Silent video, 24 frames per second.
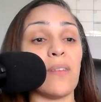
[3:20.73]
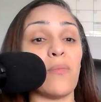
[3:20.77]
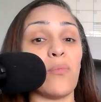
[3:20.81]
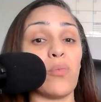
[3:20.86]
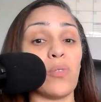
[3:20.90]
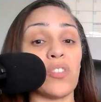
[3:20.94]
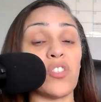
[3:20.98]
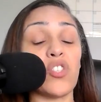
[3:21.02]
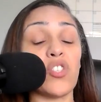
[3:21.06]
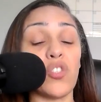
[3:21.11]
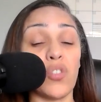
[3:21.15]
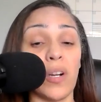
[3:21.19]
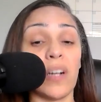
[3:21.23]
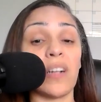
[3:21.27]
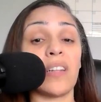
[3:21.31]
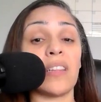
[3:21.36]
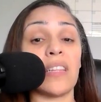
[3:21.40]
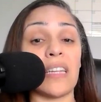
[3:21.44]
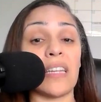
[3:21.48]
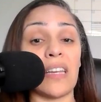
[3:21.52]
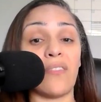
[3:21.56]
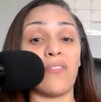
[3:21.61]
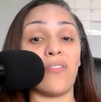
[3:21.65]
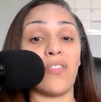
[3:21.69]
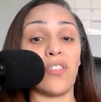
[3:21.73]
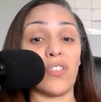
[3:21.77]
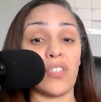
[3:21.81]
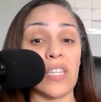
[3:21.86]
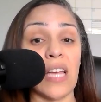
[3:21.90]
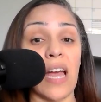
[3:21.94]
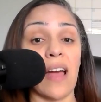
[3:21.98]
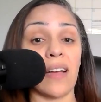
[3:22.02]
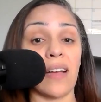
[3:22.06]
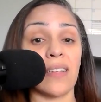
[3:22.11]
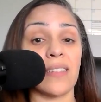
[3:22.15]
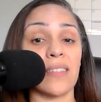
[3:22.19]
was struggling for
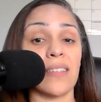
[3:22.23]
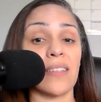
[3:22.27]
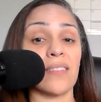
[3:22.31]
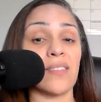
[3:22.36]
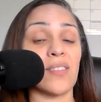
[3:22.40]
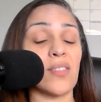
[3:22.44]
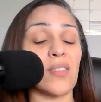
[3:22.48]
techs.